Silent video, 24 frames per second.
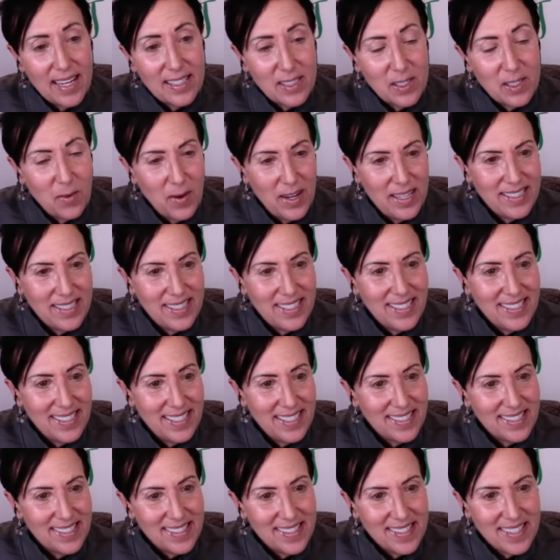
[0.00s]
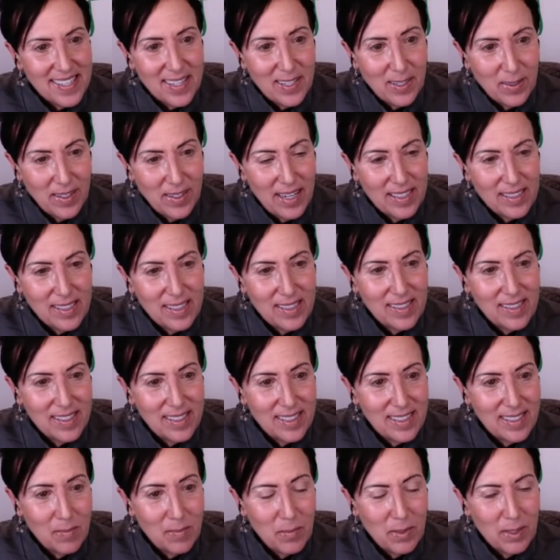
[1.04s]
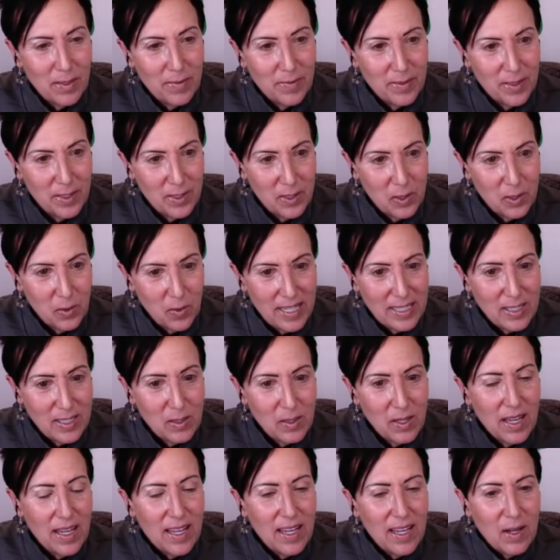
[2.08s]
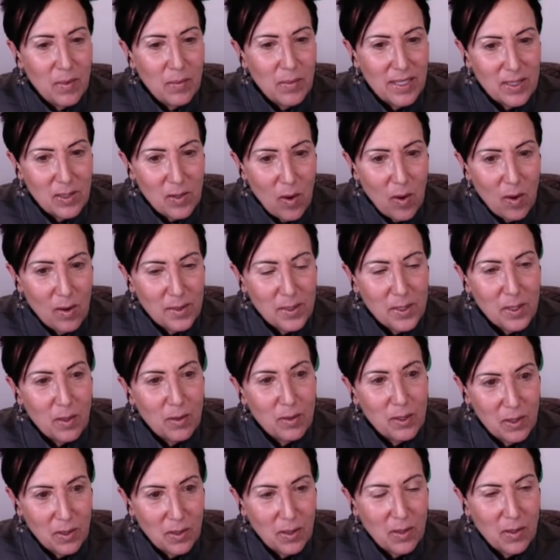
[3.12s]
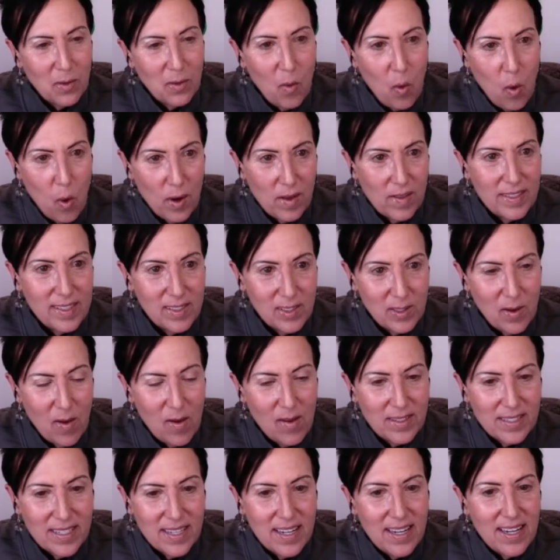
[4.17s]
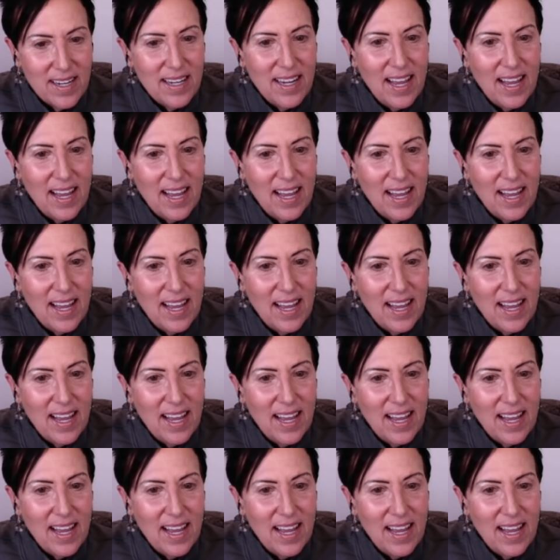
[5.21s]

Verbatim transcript: SOS, he says, is the international symbol of distress, but it's also sugar, oil, and salt.